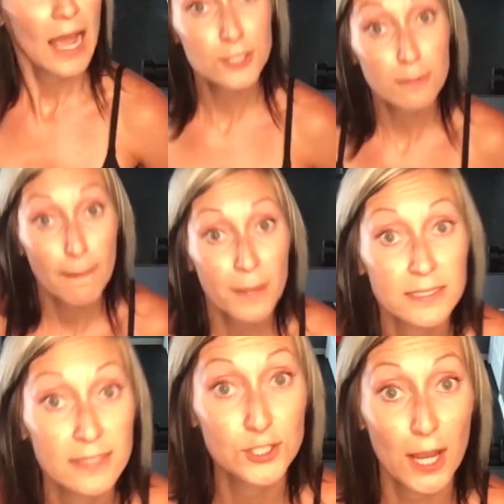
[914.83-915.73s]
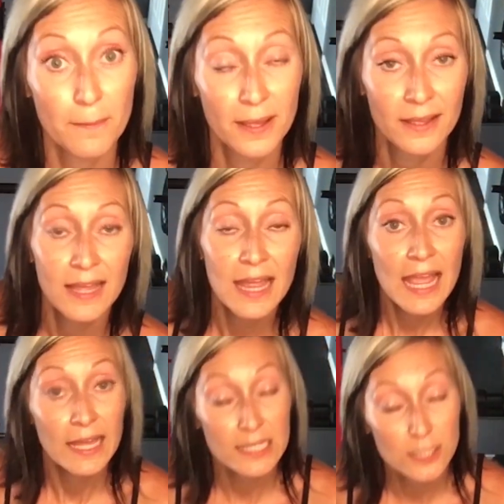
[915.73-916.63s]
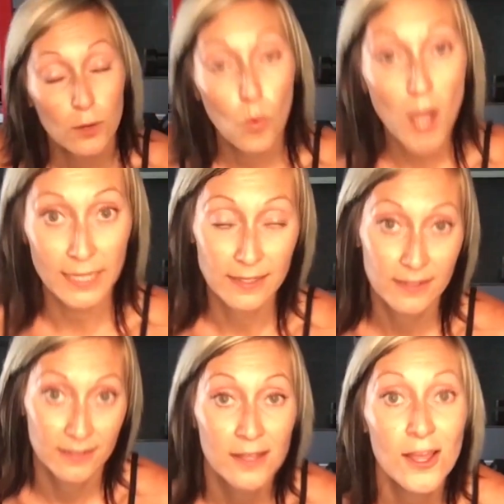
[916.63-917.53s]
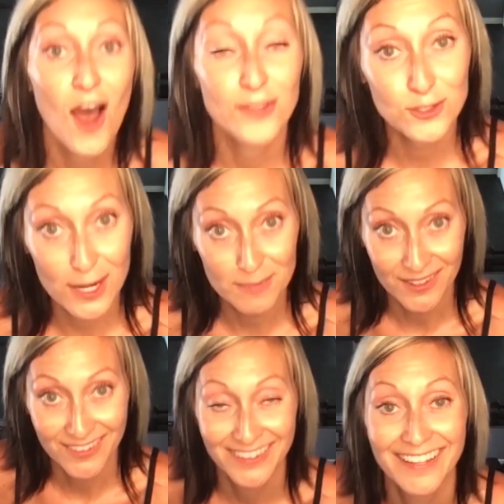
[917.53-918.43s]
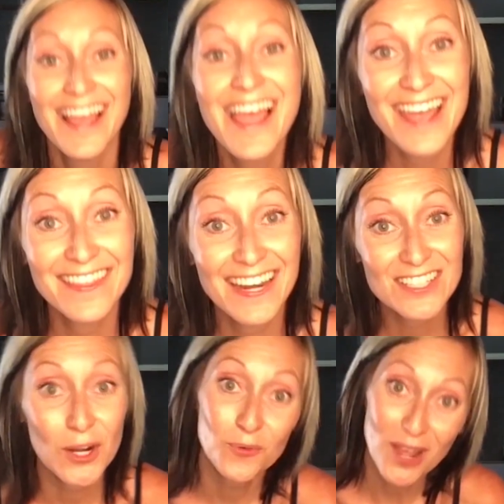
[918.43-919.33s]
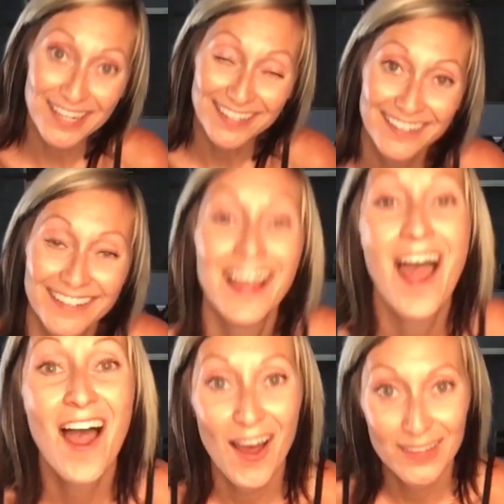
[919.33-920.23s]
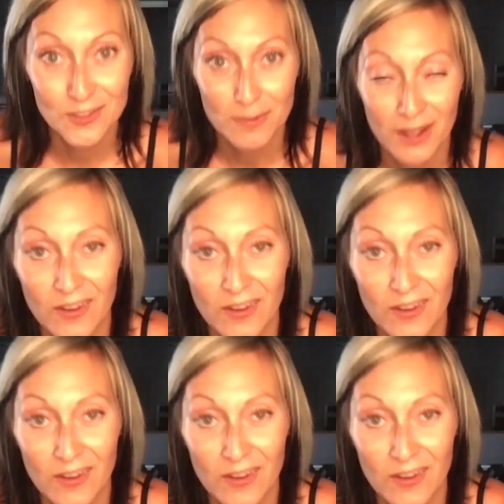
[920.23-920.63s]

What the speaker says: I took my butt to the gym, and I started walking on the treadmill, and then I started running on the treadmill.